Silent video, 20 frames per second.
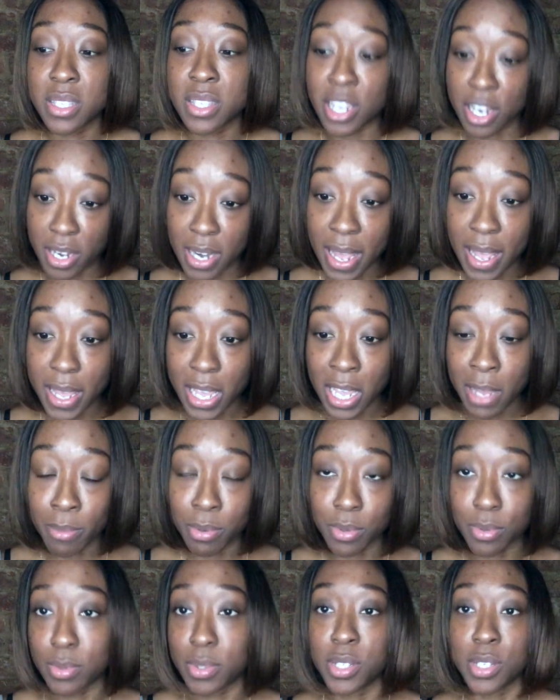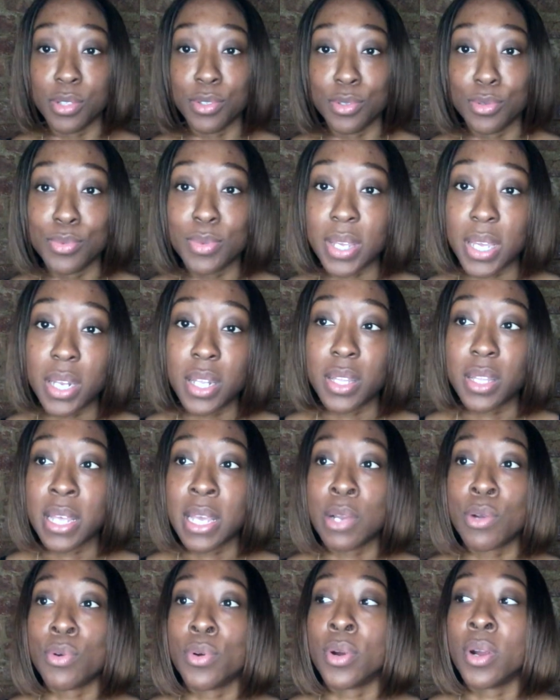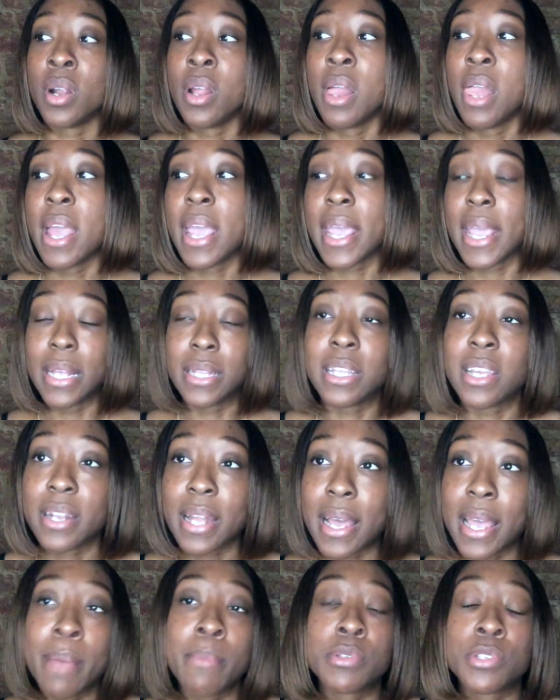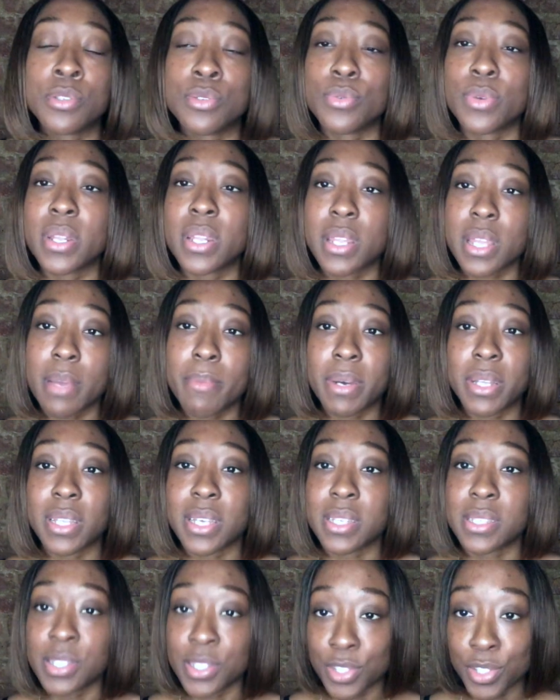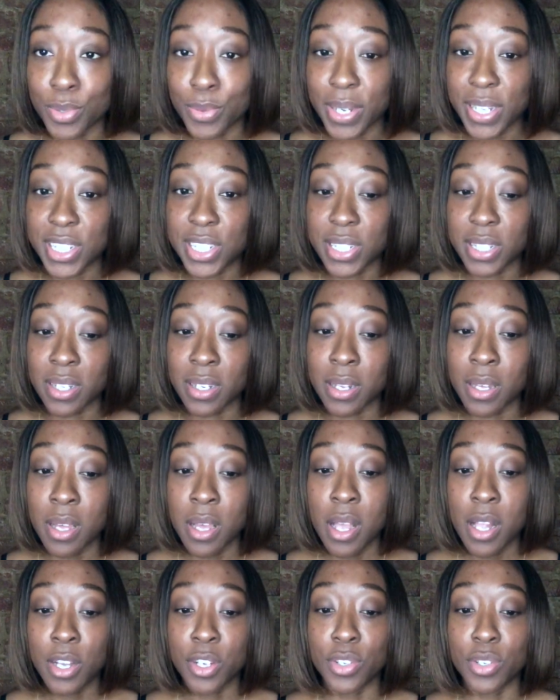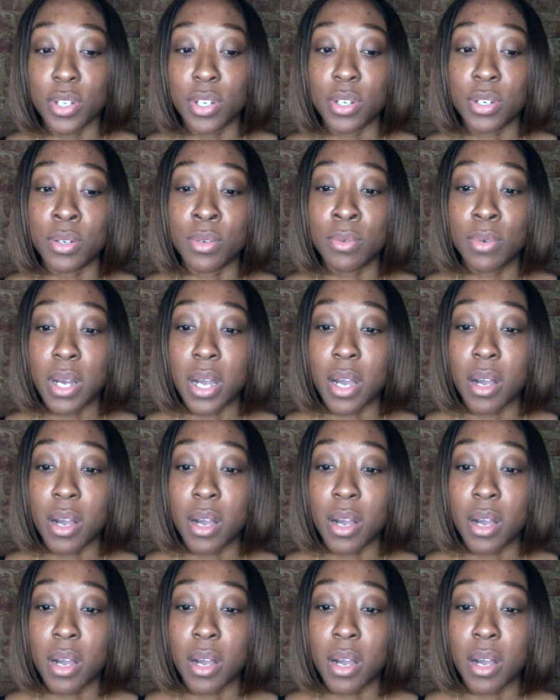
they are not able to do anything, or they're not able to do anything about their situation. You know,